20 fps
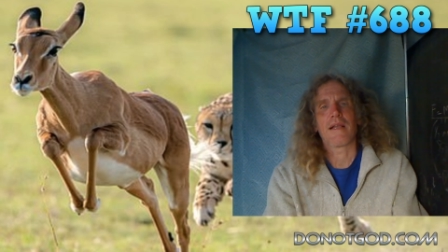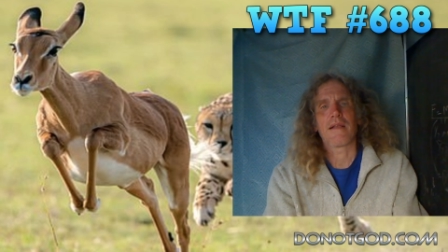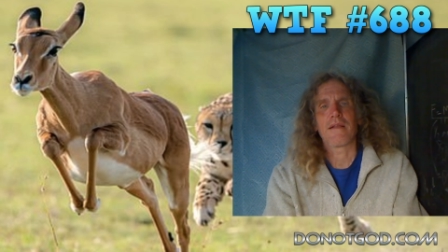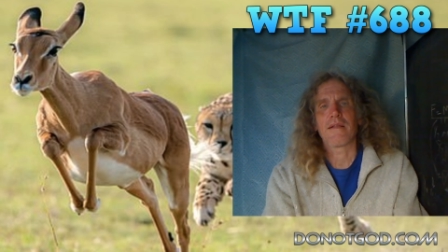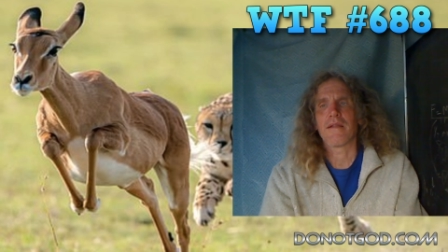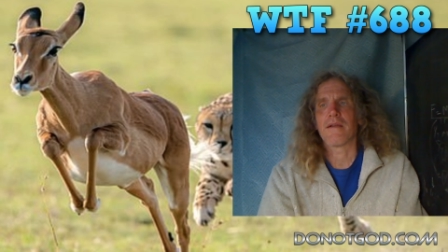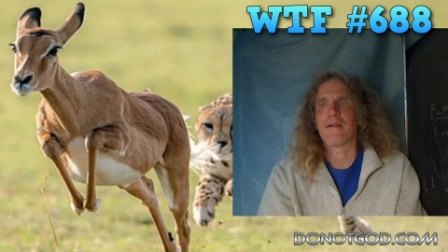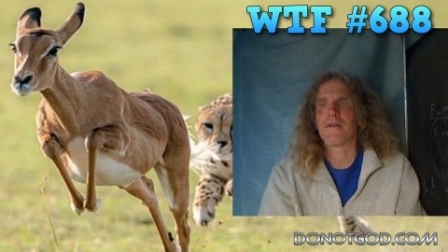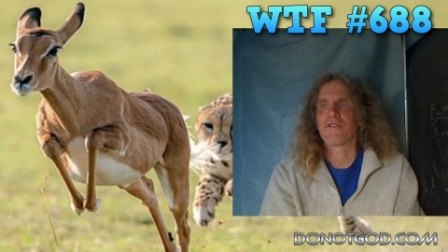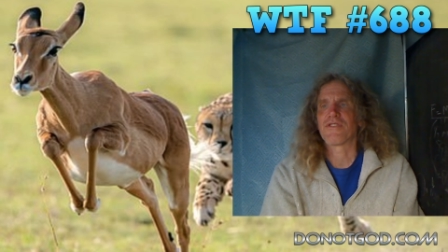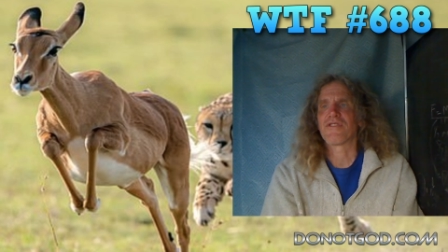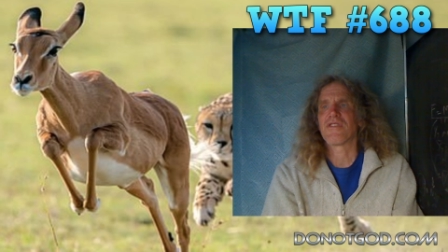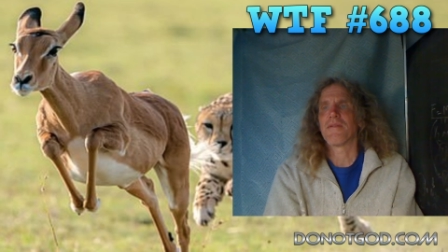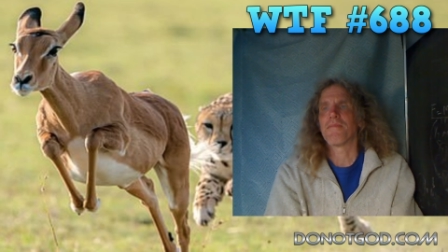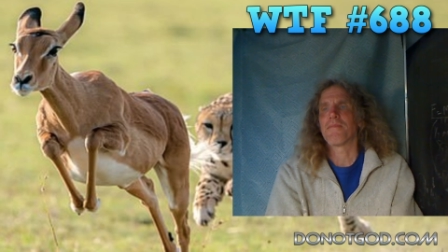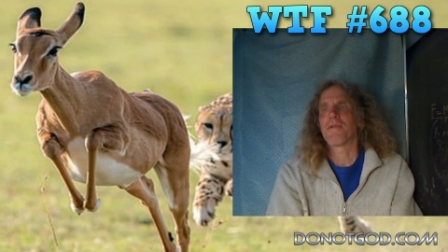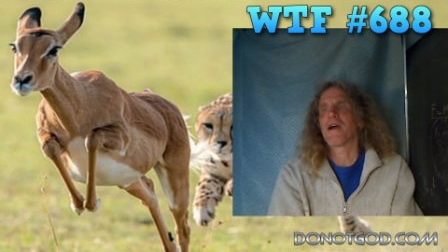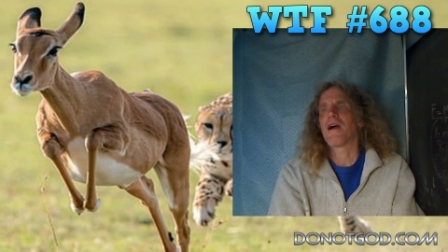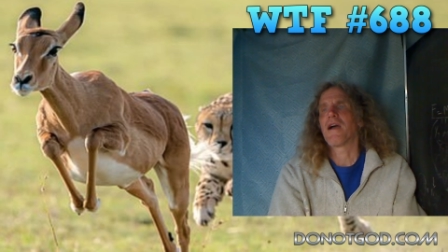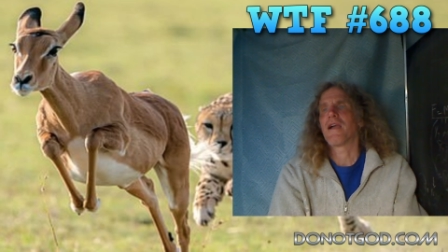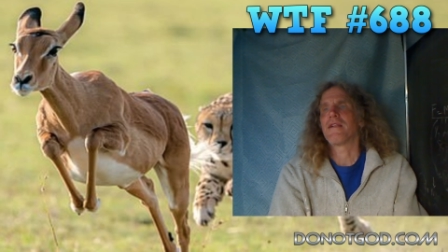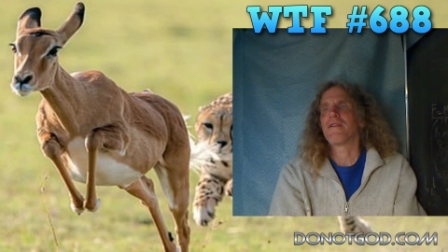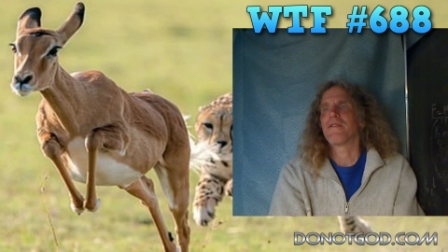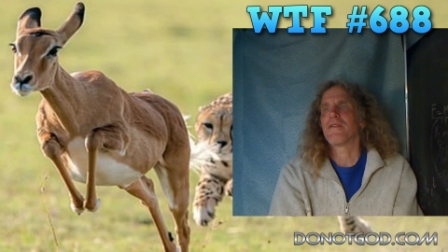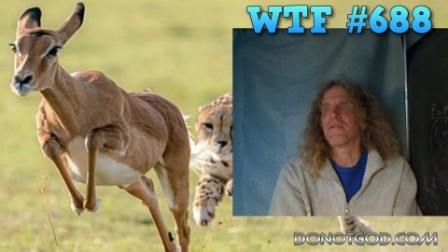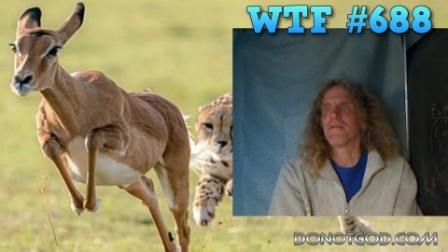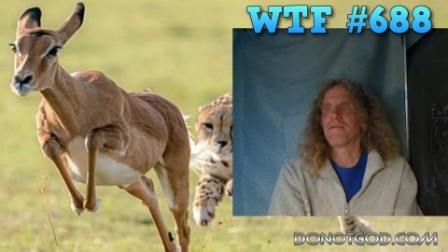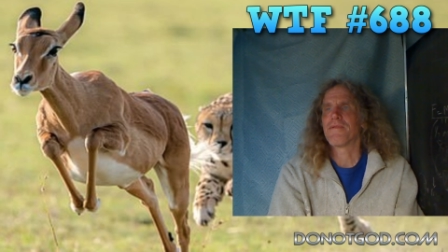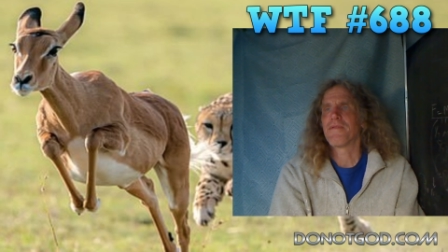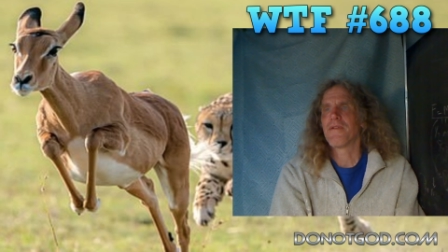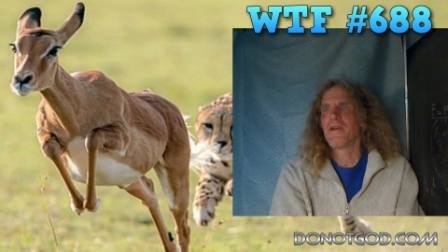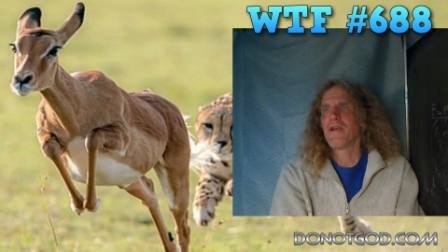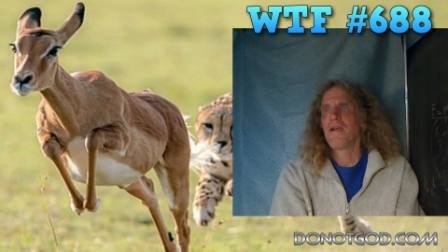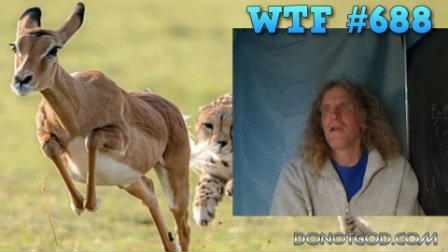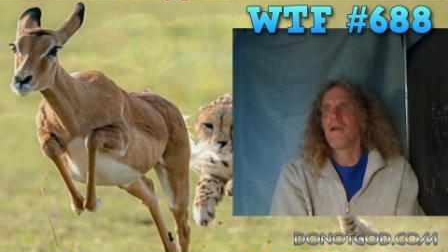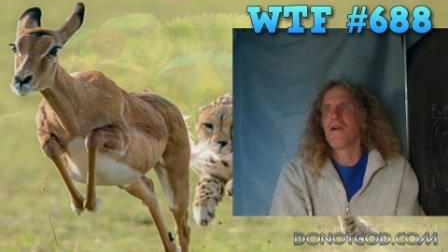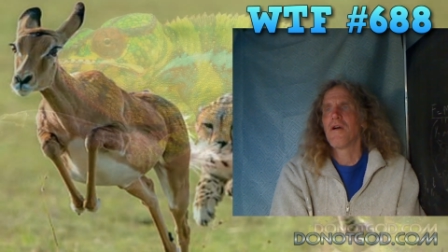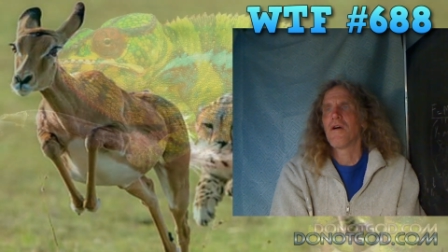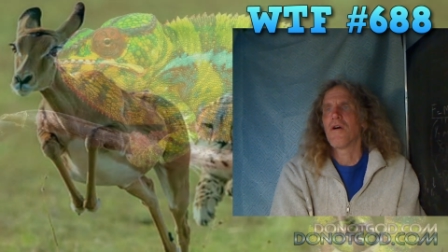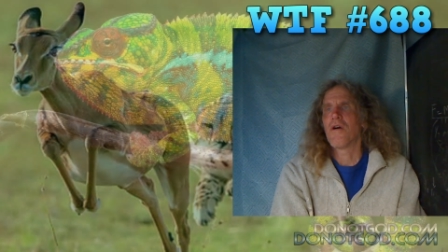Like there's some kind of,
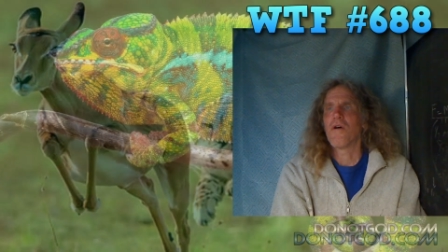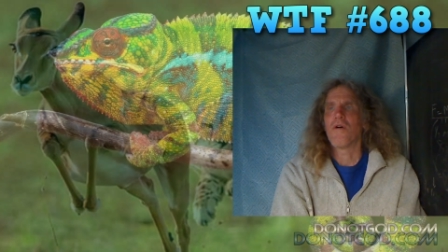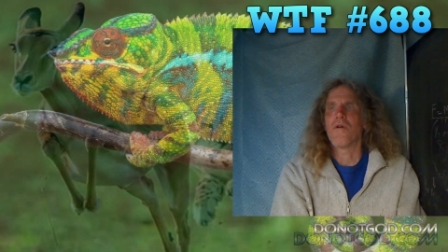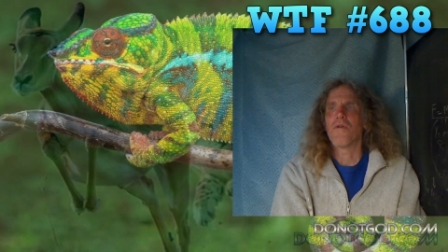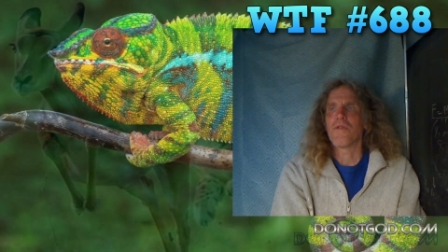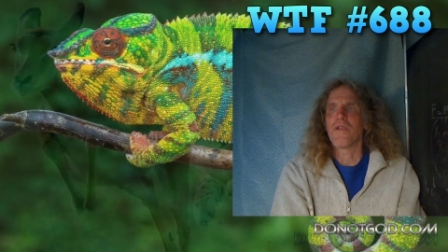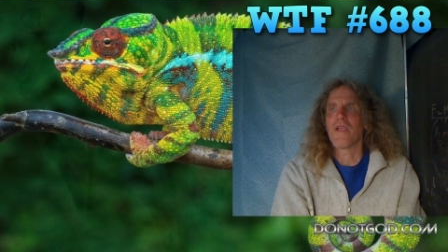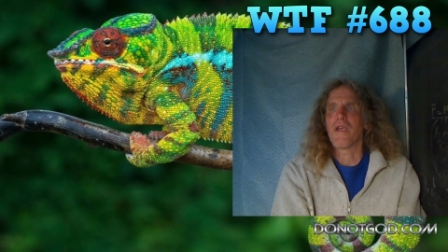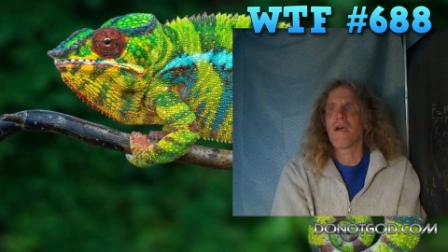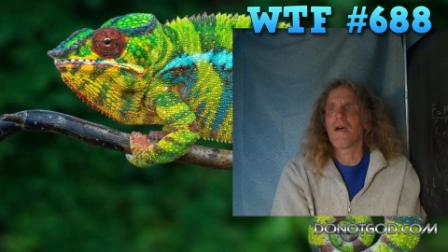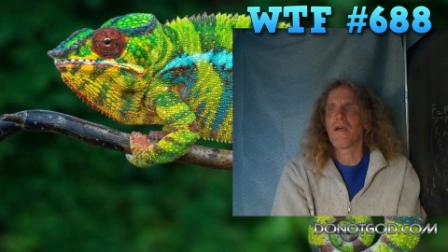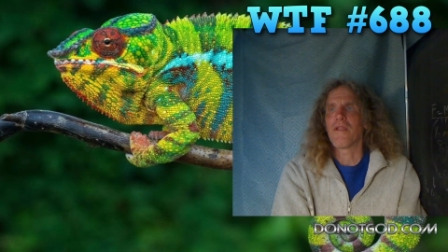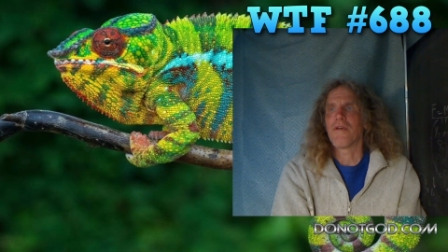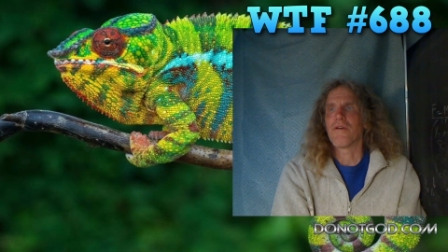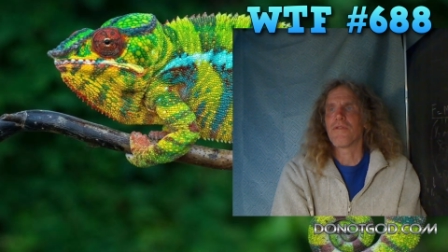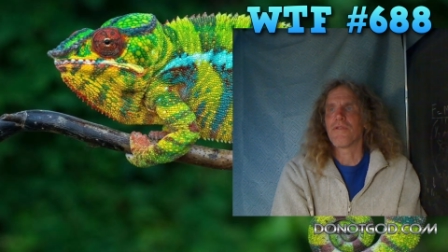oh yeah,